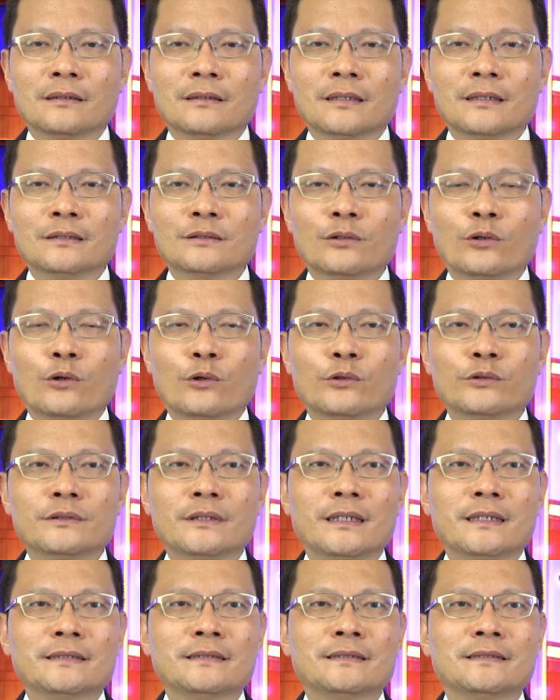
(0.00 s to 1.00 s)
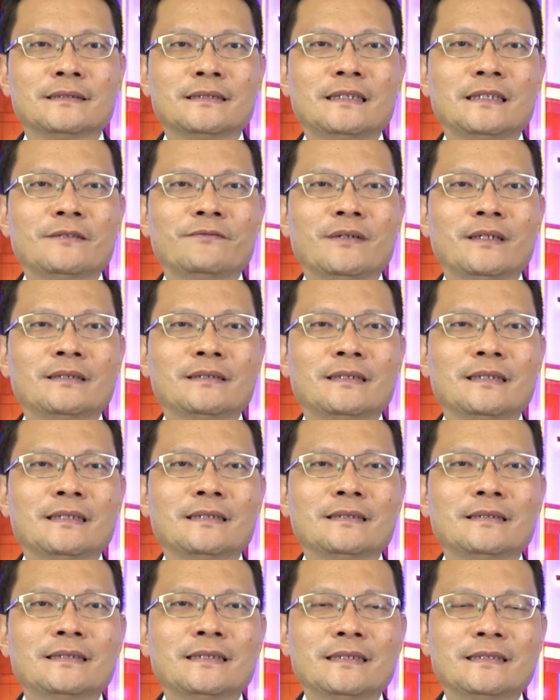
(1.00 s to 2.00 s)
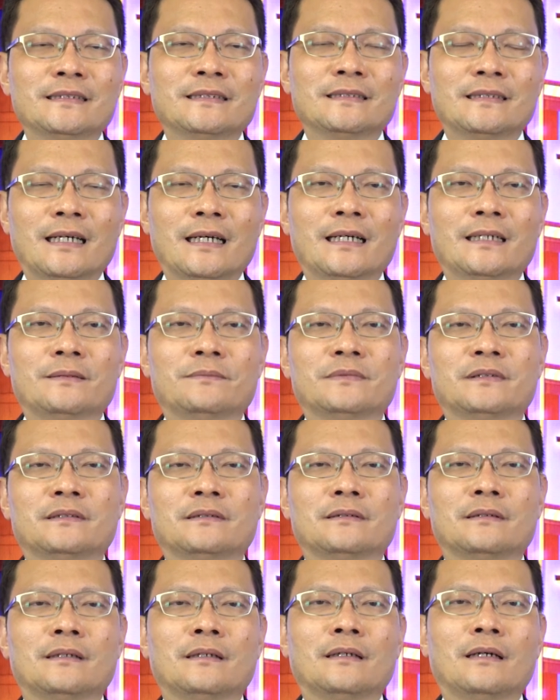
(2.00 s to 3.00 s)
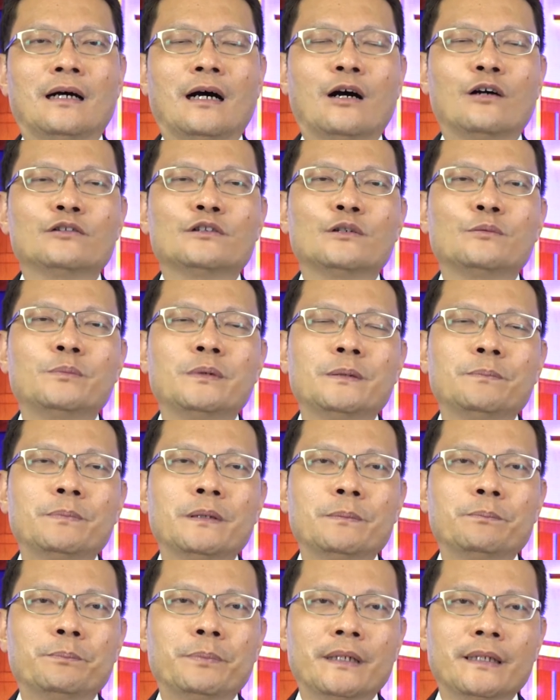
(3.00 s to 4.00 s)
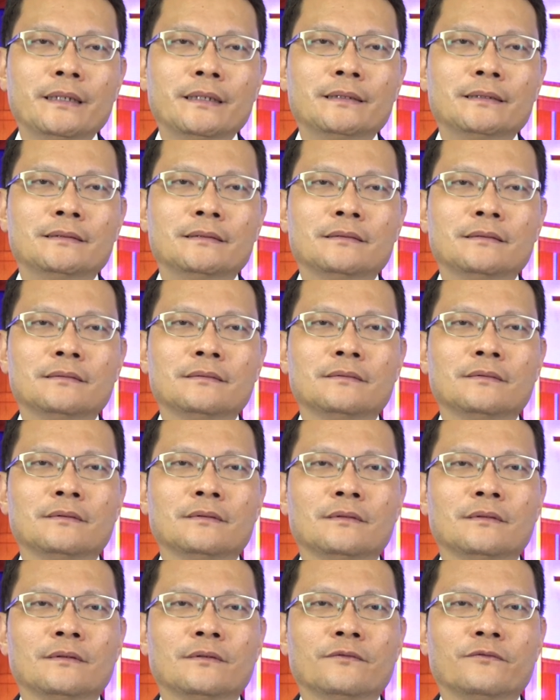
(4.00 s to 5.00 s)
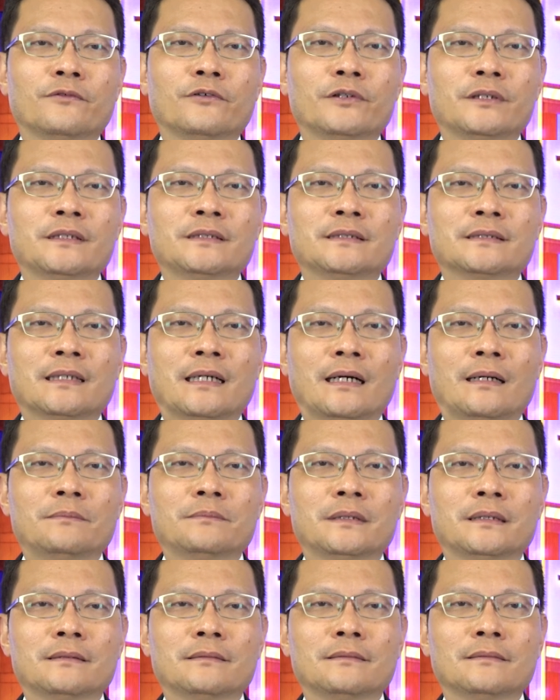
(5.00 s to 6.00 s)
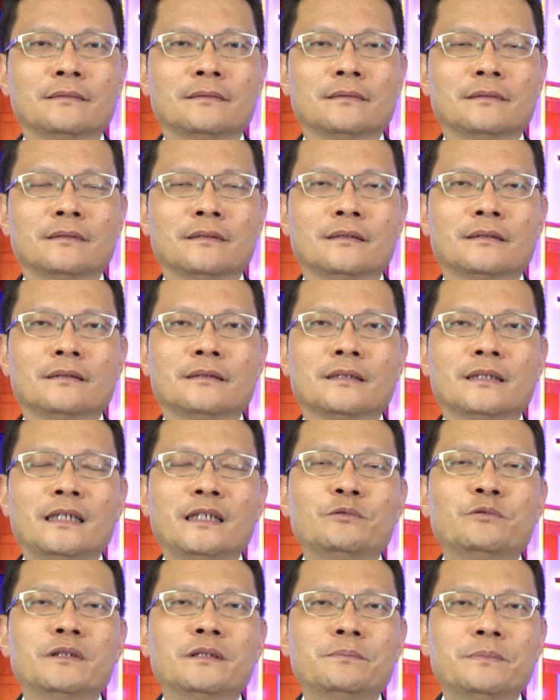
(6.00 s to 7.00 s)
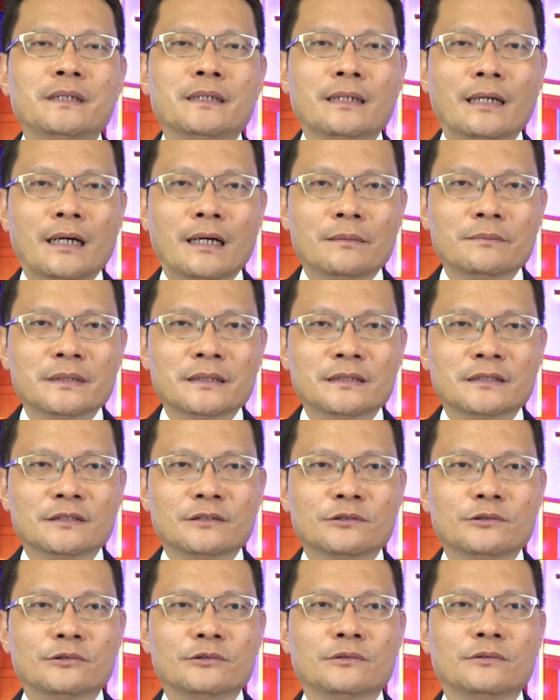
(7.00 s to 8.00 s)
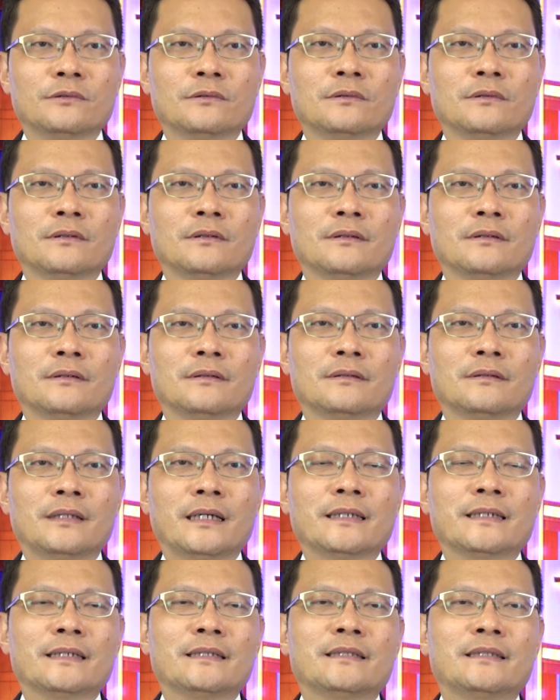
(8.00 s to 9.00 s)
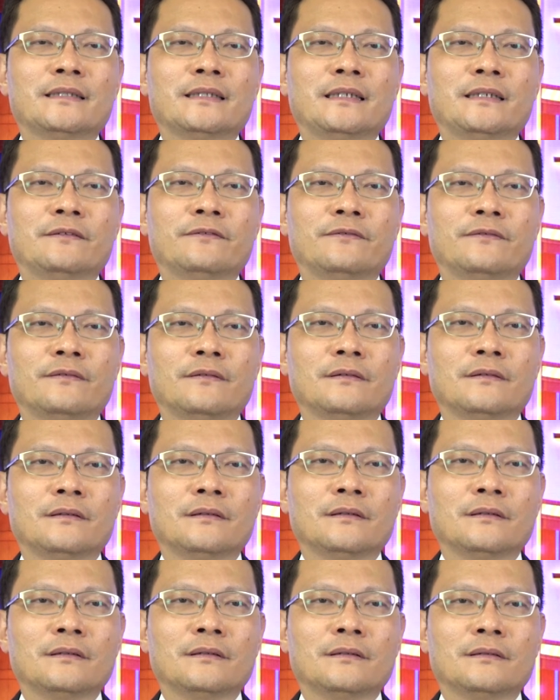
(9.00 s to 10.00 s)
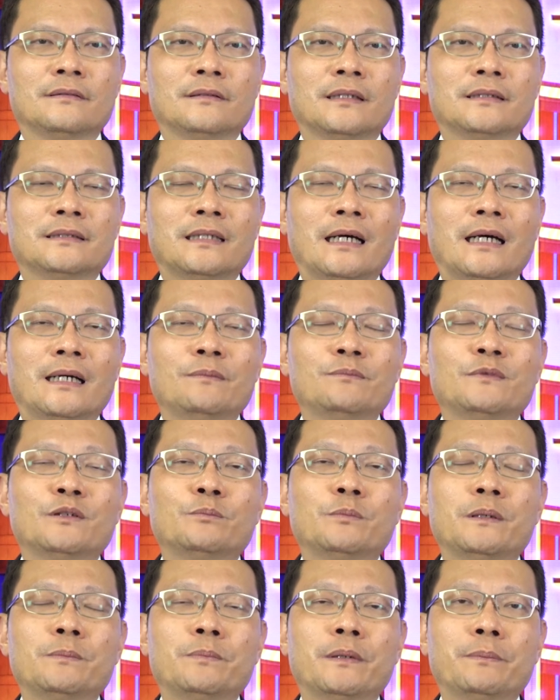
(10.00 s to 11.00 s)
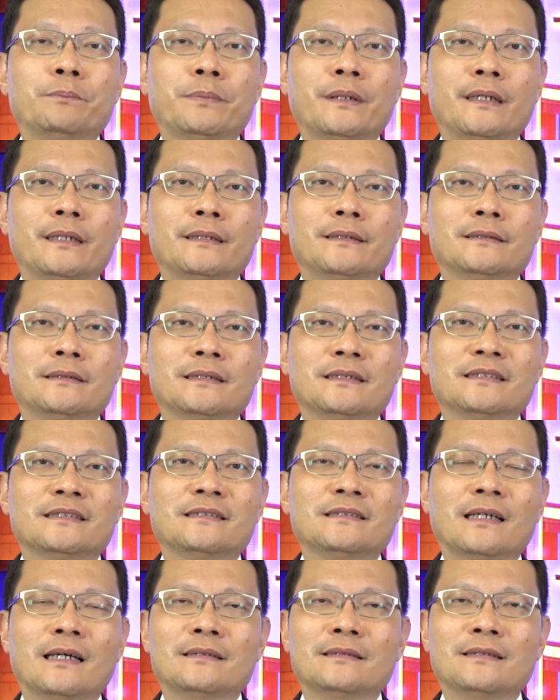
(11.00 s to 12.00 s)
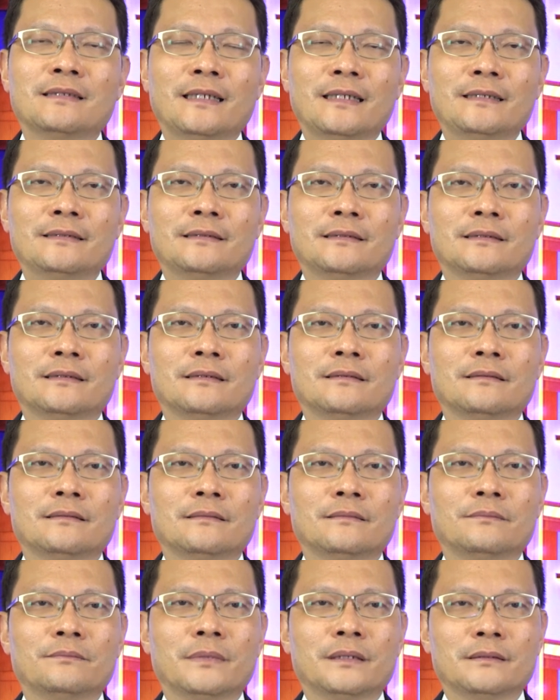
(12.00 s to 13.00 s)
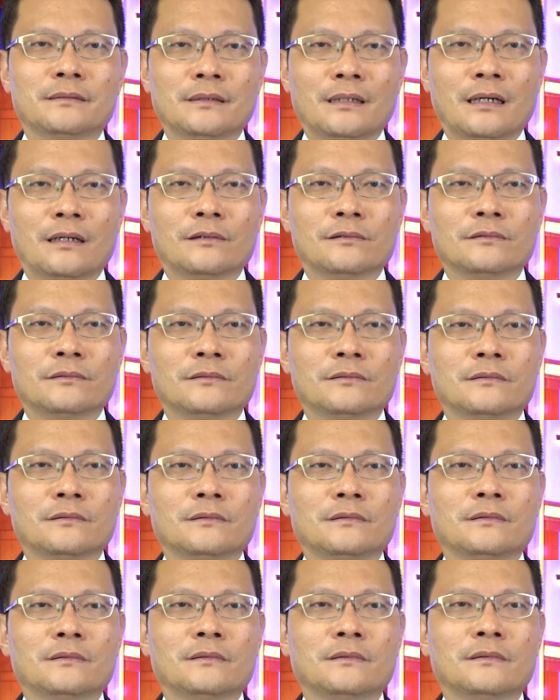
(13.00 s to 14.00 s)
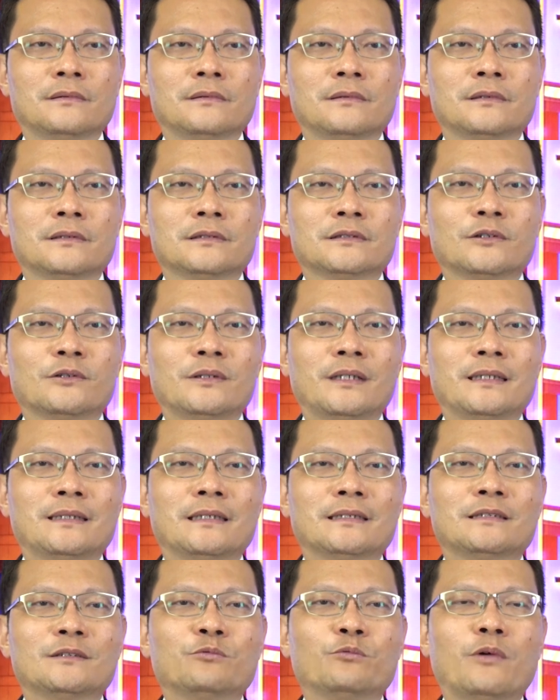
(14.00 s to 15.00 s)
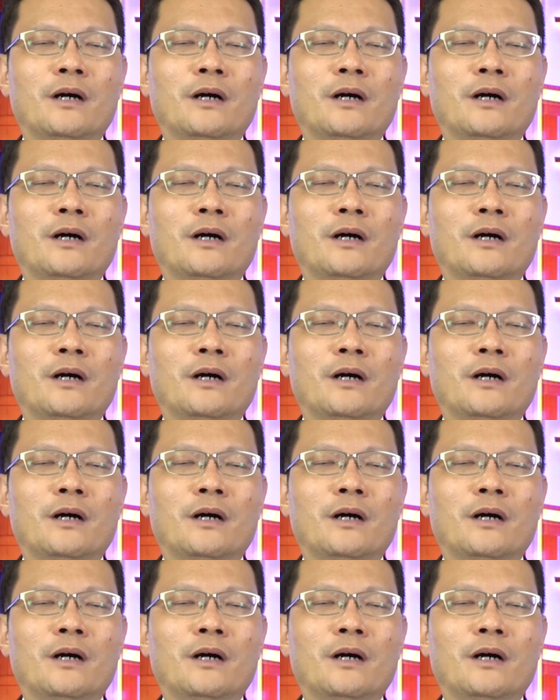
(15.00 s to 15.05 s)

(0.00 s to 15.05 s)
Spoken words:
he told us even in these times how to be prepared for his coming. He will be coming soon, like a thief. The time to be prepared is not later, but now. So let us